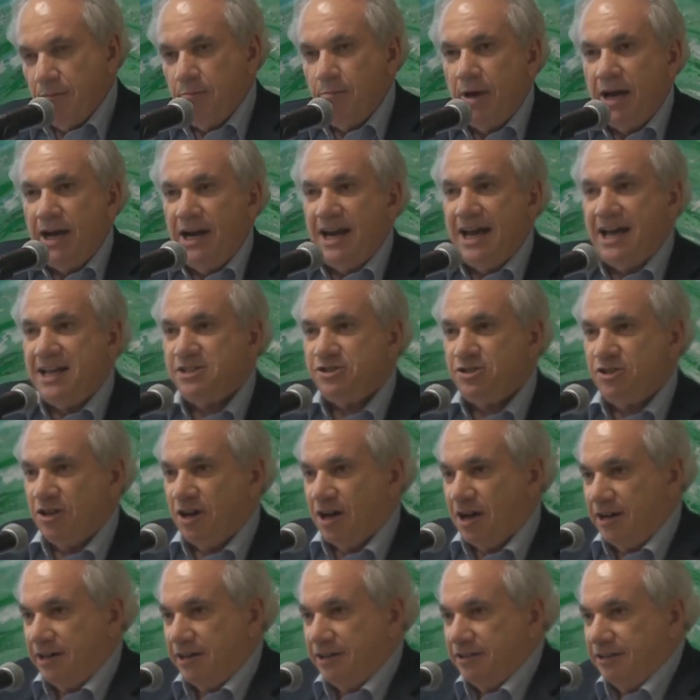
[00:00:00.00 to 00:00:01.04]
my last
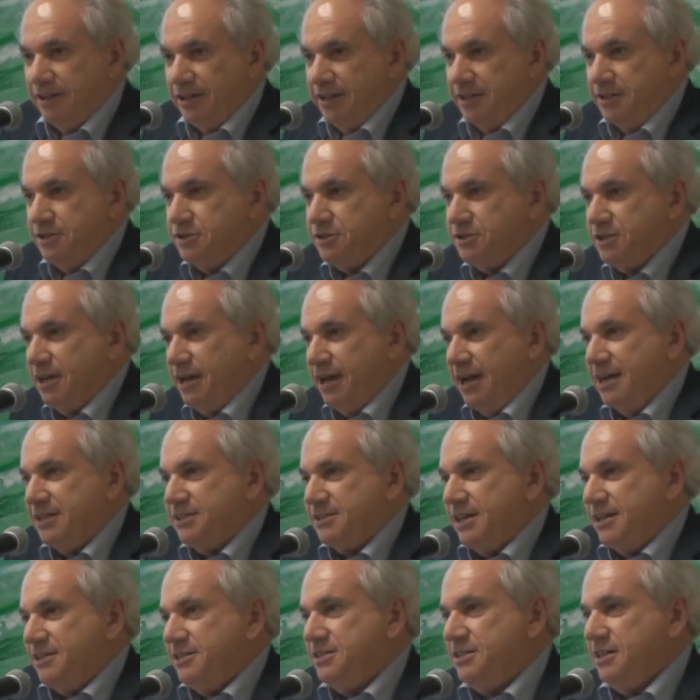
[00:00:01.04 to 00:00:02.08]
thought is,
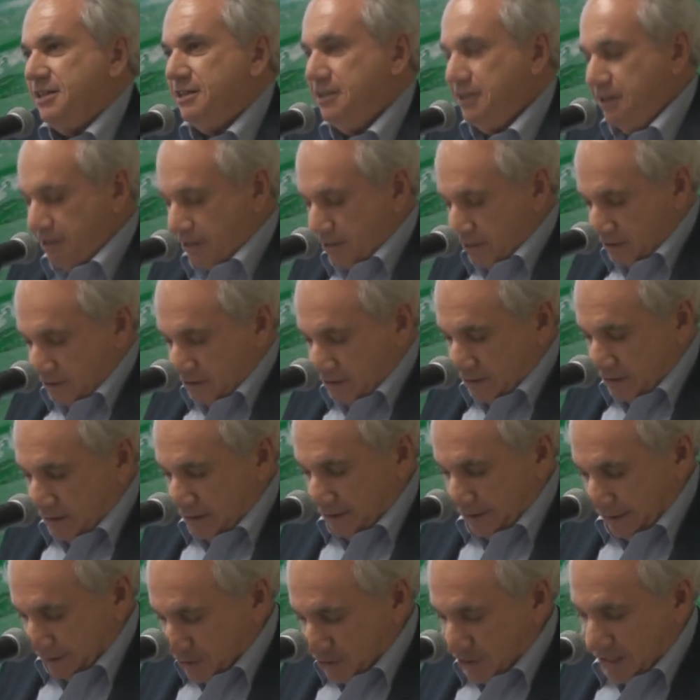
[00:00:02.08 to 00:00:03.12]
as I sit here
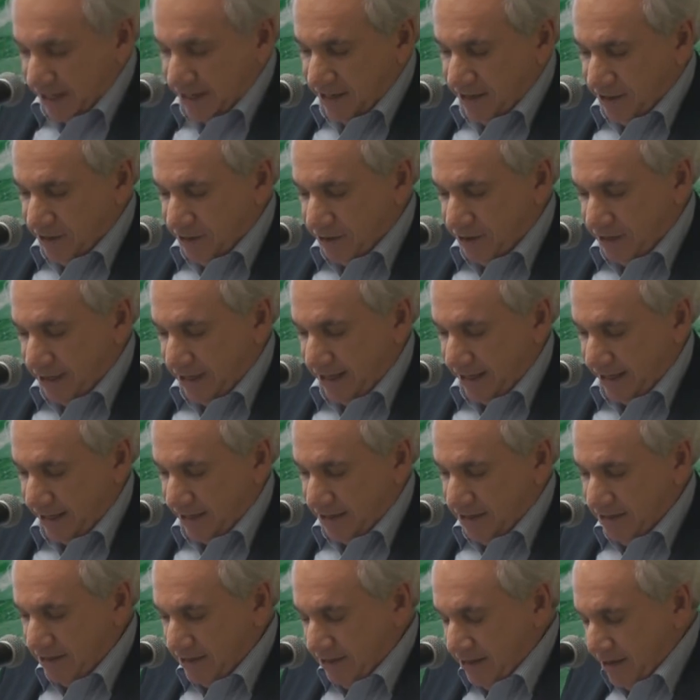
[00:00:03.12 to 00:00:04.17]
and stand here
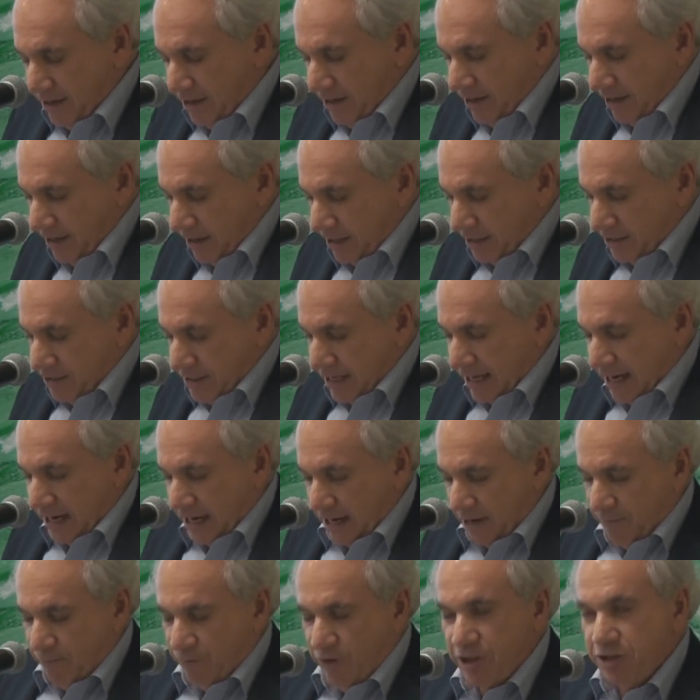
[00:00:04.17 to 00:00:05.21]
today, is that
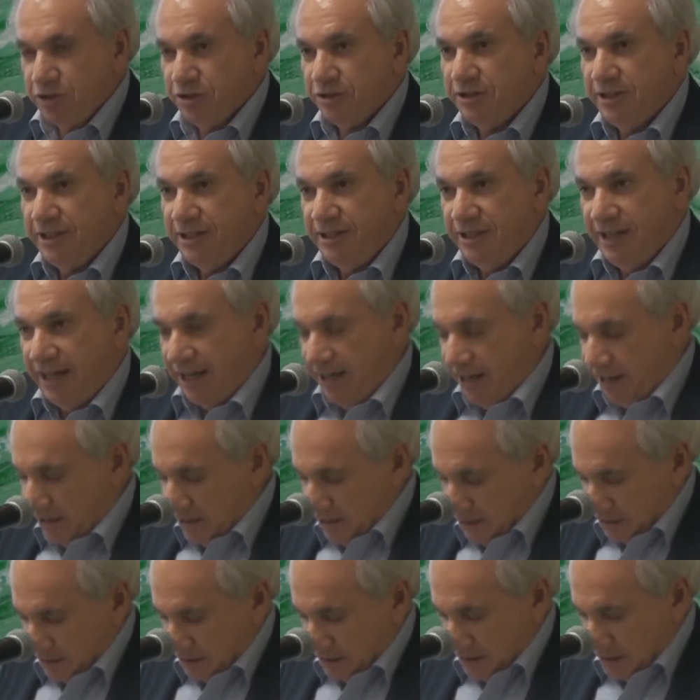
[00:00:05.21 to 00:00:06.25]
I envision the
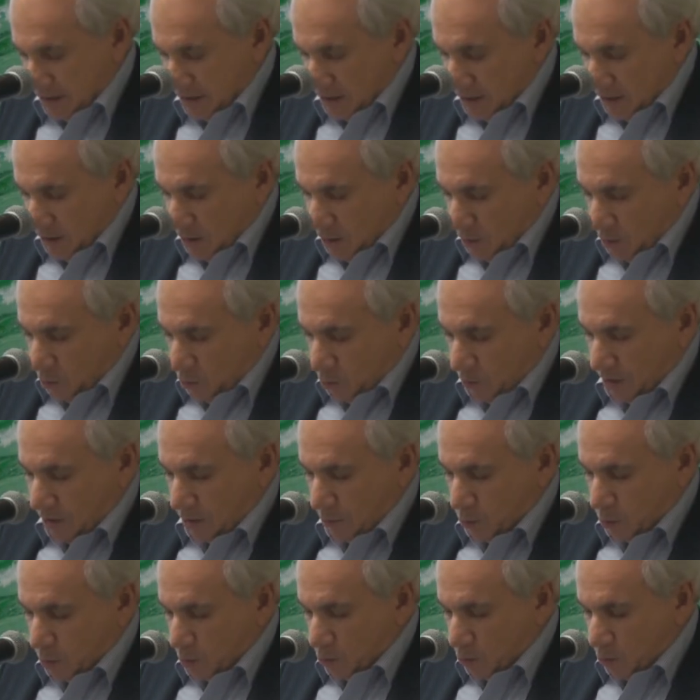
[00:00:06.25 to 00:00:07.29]
day
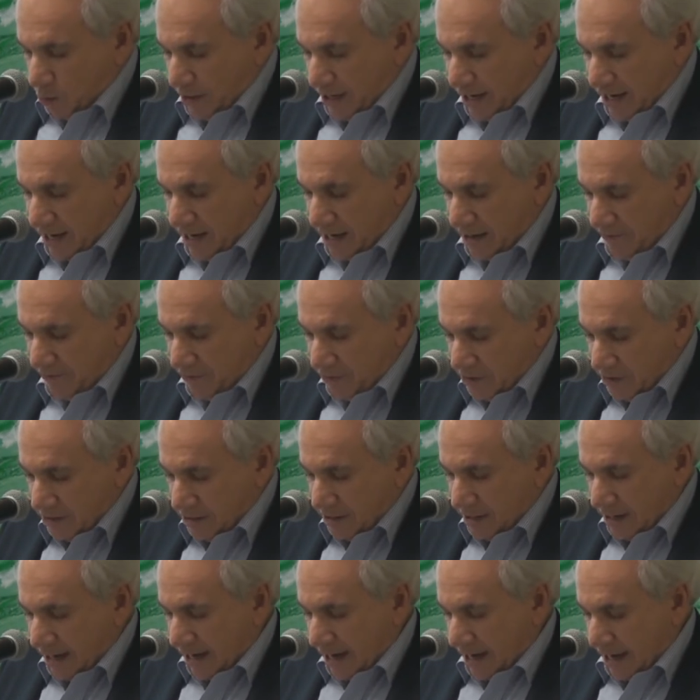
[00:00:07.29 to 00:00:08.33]
where we will
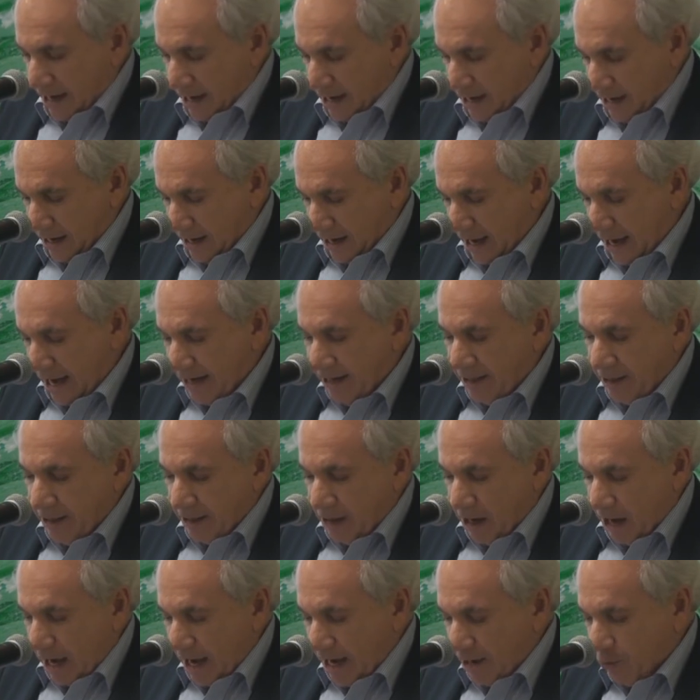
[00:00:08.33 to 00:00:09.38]
have
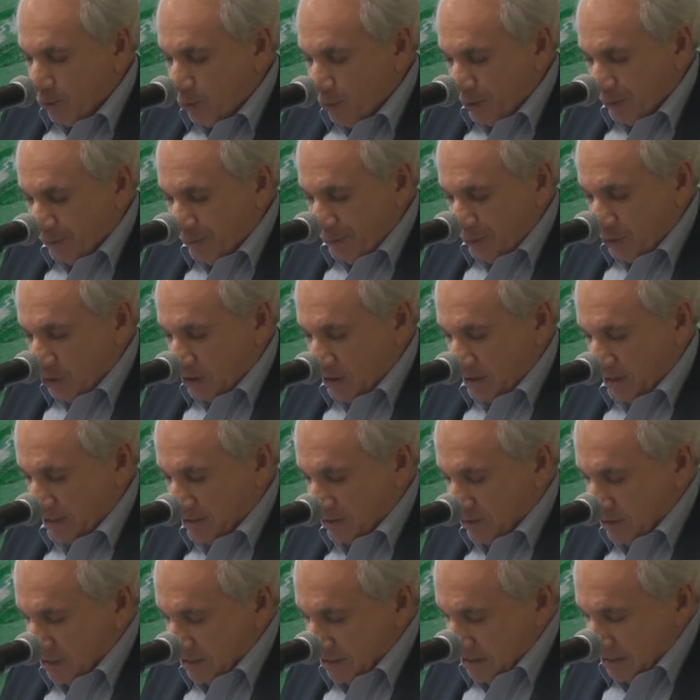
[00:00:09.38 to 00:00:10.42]

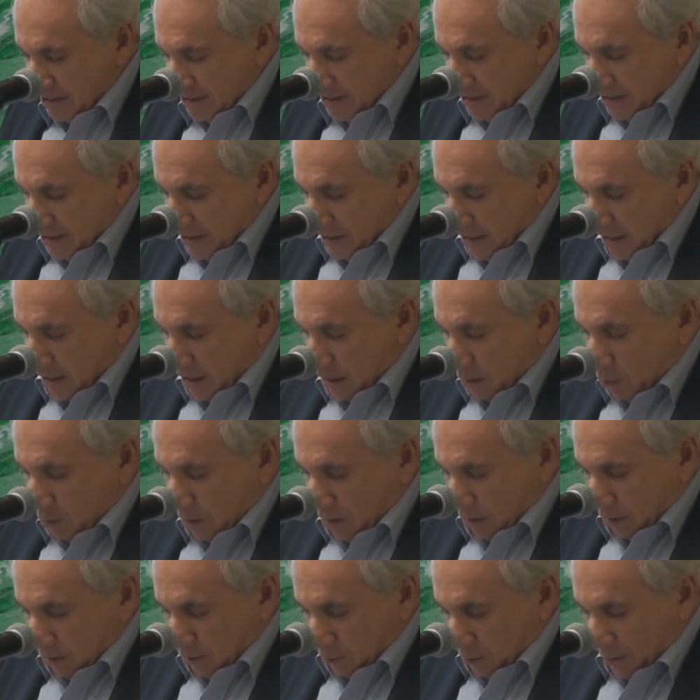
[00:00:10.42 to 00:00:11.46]
aquaphonics.
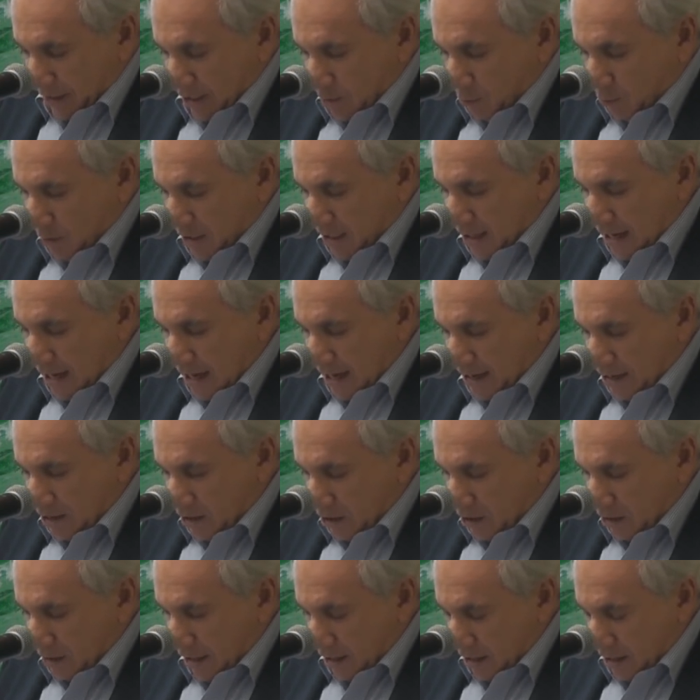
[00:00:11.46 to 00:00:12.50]
We can rely
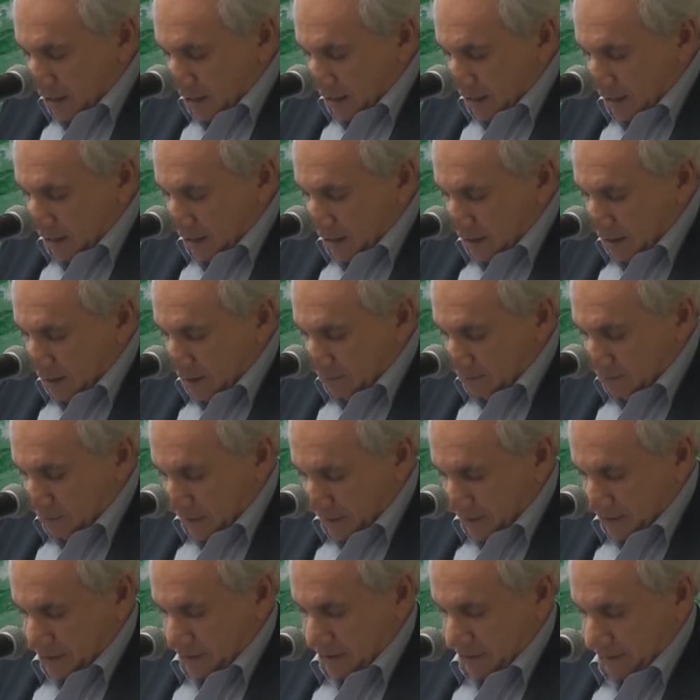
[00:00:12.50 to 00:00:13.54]
on,
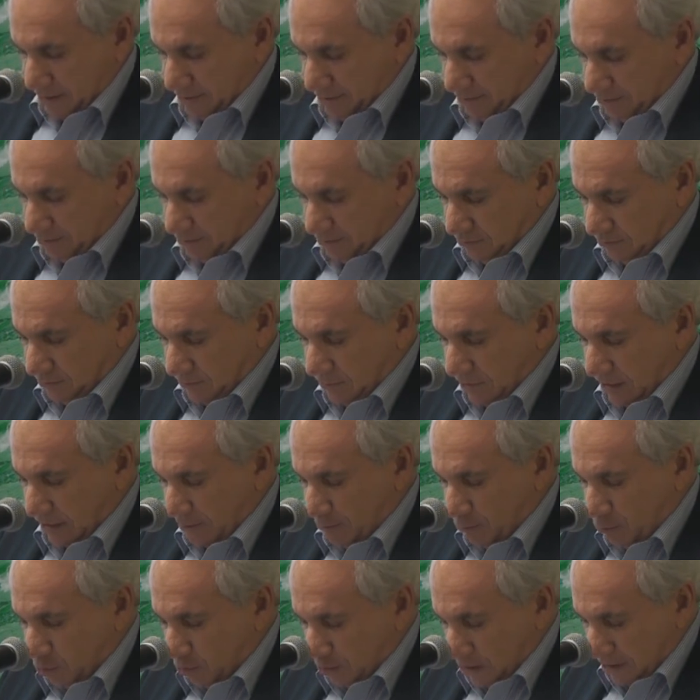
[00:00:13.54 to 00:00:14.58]
let's see, I
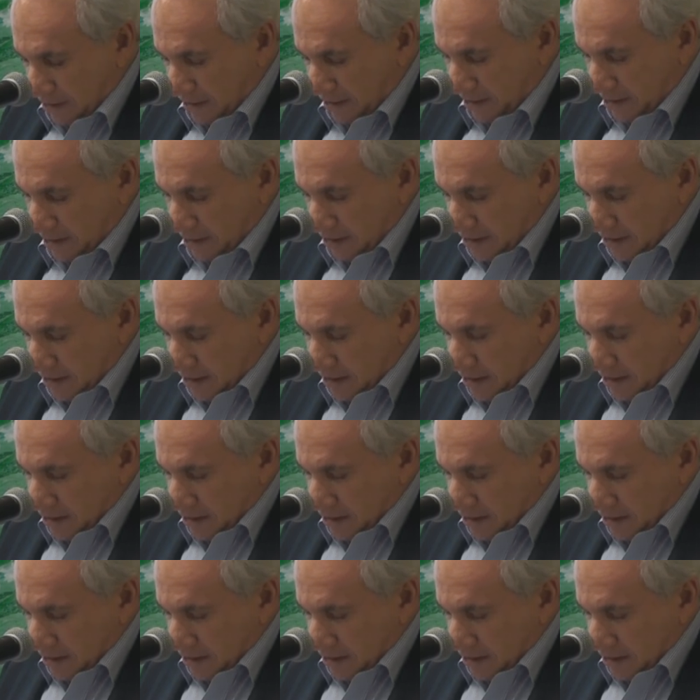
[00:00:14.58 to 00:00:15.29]
wrote it here.